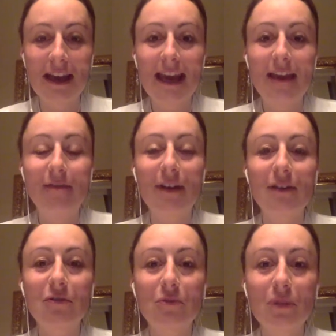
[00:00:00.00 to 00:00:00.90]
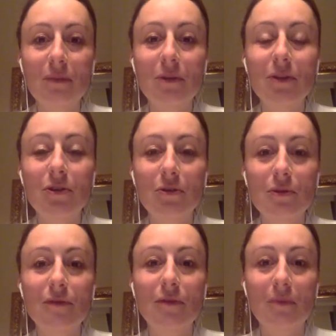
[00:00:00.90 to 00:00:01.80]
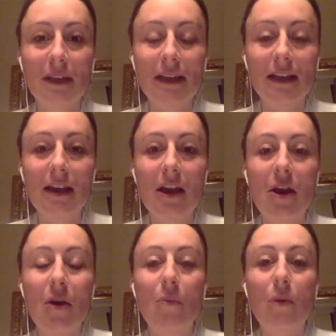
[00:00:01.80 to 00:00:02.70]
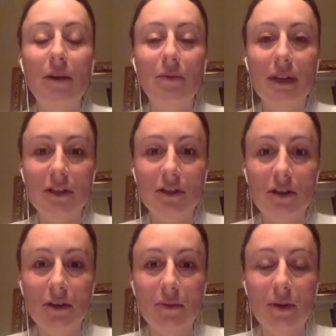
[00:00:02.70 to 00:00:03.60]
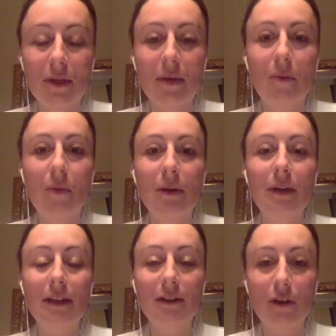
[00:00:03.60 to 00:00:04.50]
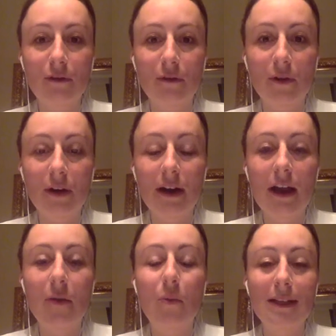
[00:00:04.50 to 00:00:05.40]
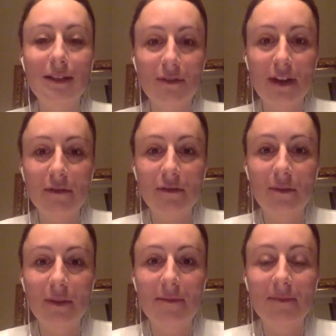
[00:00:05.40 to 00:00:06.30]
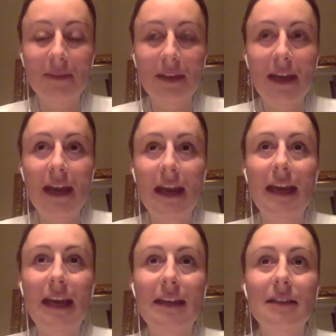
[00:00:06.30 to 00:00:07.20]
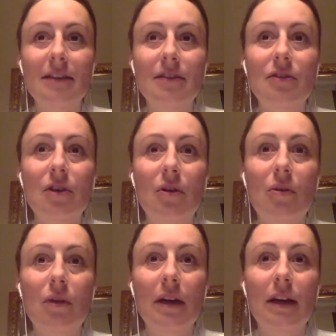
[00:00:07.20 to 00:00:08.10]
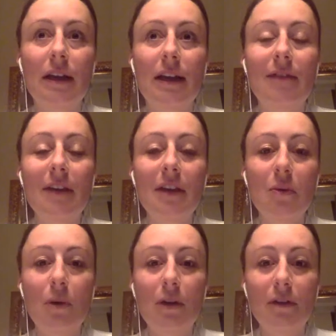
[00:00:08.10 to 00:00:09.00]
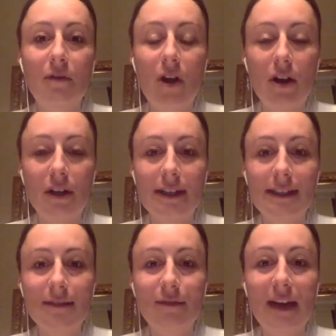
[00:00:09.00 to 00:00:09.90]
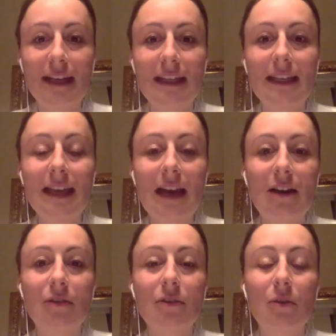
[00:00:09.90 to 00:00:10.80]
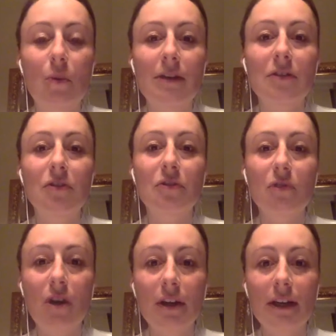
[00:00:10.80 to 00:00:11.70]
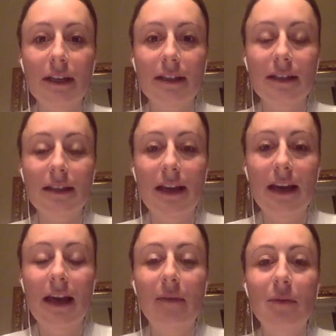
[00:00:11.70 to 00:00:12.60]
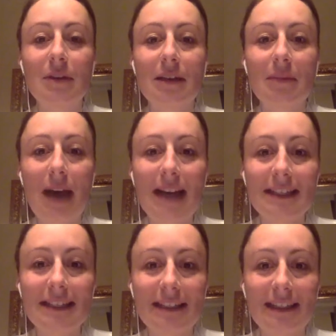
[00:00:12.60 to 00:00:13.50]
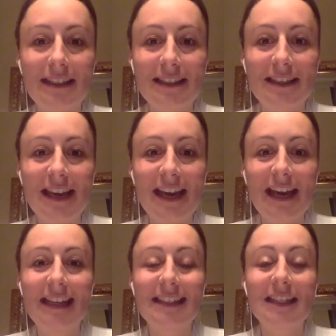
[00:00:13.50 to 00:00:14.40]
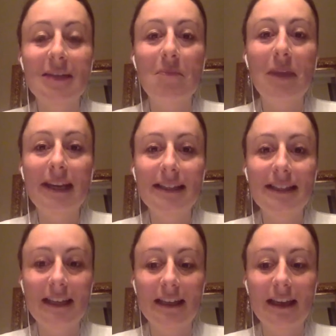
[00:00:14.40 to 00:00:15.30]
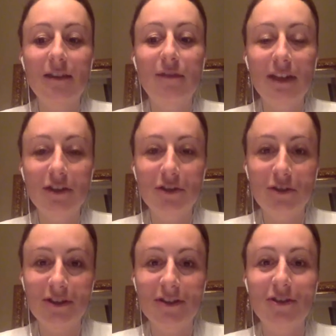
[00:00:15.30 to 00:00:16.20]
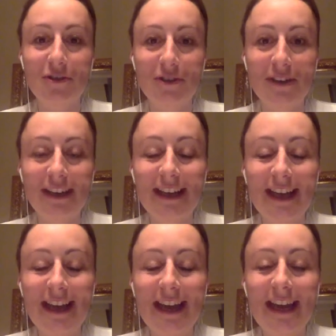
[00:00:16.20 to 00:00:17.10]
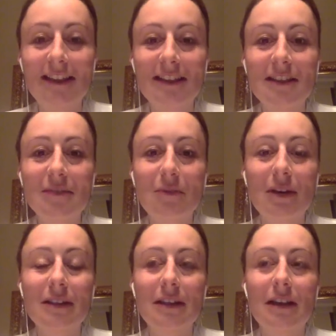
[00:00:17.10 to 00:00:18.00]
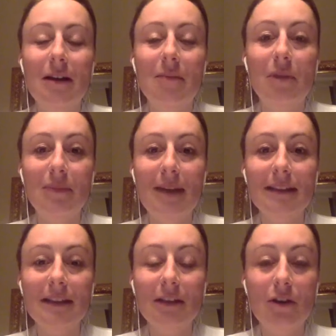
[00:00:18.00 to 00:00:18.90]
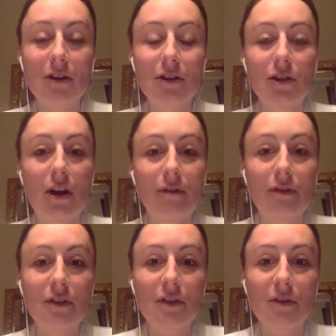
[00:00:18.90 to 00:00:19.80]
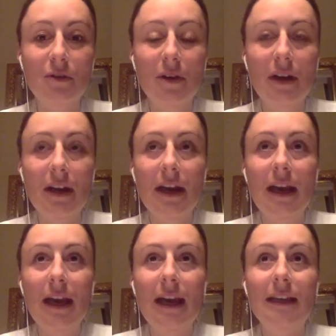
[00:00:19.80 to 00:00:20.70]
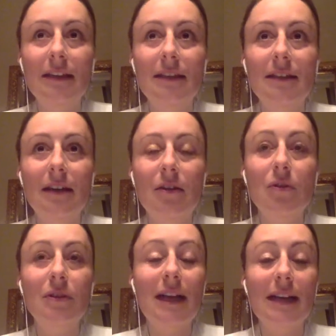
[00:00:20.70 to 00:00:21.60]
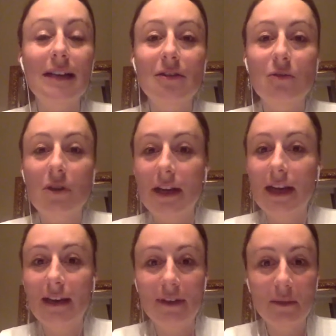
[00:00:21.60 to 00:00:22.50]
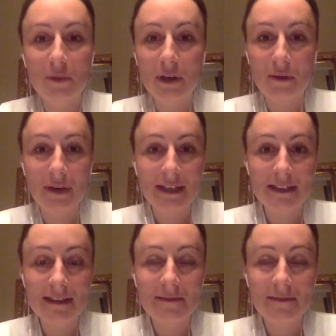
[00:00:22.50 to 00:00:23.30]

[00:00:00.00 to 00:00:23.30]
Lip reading: If I truly would choose for me, what would I start with? What would I go for? What's fun for me? And so living in the world of wrongness, finding out one's strongness and one's capacities is an amazing, adventurous journey. And this is what Pragmatic Psychology offers you. Those classes do not have any prereqs.